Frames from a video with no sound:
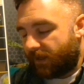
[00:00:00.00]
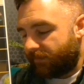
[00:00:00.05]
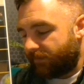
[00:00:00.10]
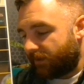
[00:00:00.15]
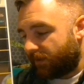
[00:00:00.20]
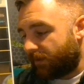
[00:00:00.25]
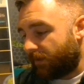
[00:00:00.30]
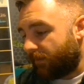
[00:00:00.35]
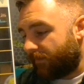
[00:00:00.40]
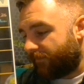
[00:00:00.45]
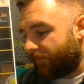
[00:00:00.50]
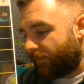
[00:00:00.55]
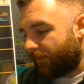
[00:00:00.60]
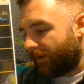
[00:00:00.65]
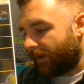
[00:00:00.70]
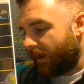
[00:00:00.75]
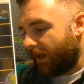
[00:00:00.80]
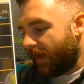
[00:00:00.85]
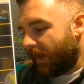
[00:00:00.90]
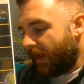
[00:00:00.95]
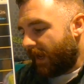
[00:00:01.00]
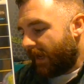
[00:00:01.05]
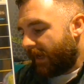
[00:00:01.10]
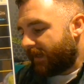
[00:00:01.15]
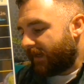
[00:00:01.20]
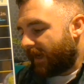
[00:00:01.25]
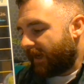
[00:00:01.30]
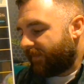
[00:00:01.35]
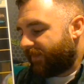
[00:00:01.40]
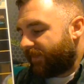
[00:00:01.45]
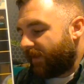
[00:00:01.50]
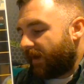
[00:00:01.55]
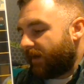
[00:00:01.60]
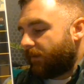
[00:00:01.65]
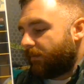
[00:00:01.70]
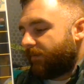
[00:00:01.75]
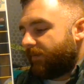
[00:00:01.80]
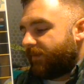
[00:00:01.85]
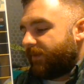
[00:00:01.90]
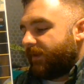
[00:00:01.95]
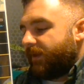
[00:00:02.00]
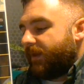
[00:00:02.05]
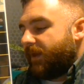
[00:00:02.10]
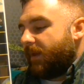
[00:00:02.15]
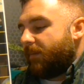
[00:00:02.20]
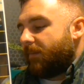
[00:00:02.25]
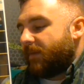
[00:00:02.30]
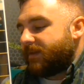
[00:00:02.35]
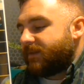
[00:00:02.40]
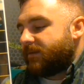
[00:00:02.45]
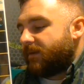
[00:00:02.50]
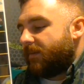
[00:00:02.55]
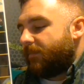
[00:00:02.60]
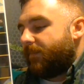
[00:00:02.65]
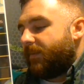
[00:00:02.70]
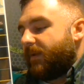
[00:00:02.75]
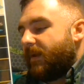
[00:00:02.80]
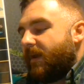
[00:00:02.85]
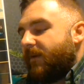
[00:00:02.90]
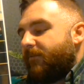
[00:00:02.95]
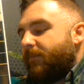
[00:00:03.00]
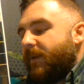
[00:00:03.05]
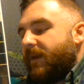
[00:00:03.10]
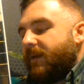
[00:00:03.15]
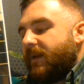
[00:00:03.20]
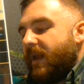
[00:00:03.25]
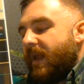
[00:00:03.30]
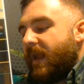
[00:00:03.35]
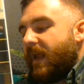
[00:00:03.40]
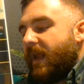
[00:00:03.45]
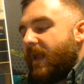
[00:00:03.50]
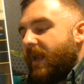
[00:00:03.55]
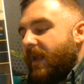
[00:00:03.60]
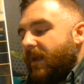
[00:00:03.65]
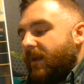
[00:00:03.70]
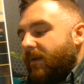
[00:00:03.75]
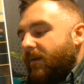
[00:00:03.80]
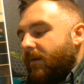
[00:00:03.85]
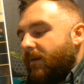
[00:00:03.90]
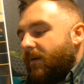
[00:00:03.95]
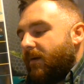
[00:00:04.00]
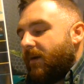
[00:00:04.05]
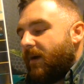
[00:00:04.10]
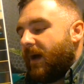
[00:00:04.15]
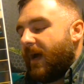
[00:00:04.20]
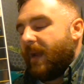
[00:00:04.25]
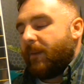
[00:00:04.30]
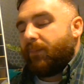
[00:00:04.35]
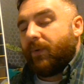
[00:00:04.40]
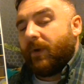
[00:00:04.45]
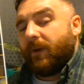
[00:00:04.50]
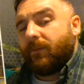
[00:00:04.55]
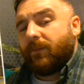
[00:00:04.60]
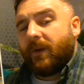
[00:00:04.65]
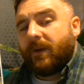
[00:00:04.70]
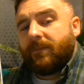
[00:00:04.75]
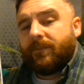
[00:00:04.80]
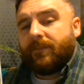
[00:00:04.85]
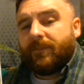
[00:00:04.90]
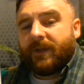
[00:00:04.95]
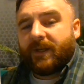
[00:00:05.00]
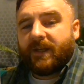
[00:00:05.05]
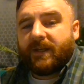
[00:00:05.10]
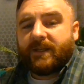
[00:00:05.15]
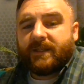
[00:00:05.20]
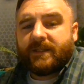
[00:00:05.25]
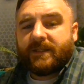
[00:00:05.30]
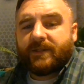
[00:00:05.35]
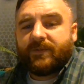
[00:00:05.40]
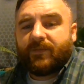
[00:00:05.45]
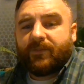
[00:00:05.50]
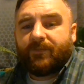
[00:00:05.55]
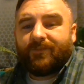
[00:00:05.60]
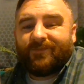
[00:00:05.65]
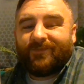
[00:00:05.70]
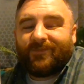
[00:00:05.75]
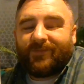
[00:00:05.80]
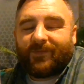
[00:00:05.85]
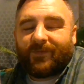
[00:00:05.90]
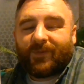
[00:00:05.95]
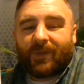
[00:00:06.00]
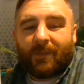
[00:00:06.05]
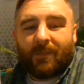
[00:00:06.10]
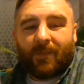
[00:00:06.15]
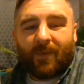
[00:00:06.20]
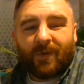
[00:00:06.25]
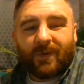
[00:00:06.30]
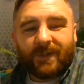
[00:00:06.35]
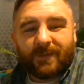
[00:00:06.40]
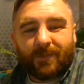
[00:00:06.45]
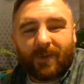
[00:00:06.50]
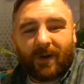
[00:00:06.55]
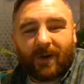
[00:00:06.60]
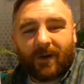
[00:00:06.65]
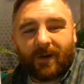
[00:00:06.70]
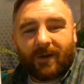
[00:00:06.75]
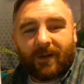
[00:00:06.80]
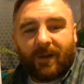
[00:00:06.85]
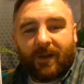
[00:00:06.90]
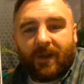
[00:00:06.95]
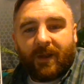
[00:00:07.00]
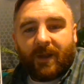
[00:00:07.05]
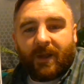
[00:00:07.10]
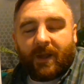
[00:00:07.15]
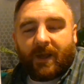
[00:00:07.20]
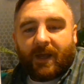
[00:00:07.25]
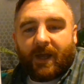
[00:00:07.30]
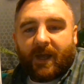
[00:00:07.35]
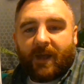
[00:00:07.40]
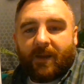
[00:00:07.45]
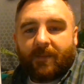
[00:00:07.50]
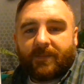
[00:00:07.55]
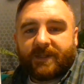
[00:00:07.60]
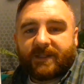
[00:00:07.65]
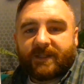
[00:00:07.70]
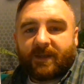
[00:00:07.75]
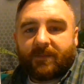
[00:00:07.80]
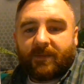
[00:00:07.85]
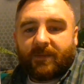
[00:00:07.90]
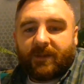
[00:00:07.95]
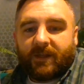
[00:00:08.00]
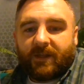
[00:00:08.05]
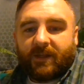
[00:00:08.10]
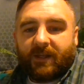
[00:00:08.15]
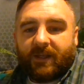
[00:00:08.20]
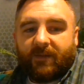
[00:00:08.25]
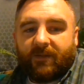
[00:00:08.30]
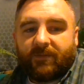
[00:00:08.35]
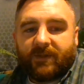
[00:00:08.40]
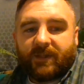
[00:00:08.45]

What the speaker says: they're going for. And I don't think, it must not have been a high print run, because for the most part, some of the